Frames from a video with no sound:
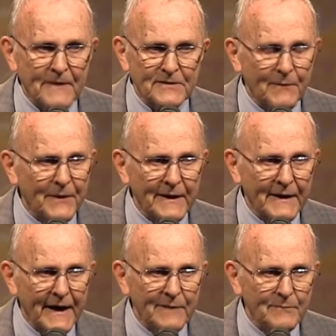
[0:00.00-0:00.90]
something
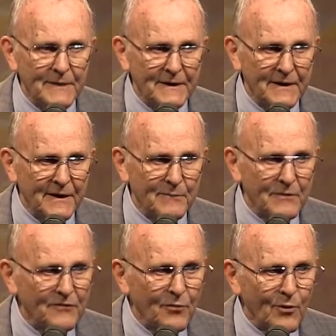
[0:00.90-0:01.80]
that hadn't been done
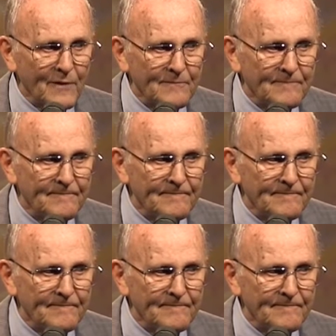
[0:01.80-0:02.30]
before.